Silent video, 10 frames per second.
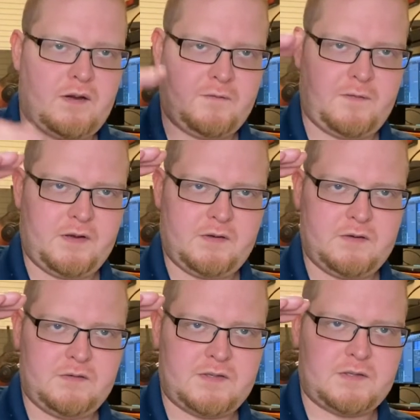If it
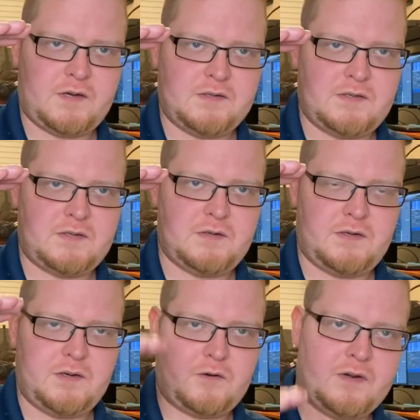starts to
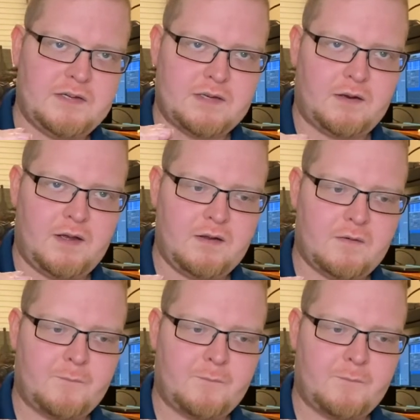decrease a lot,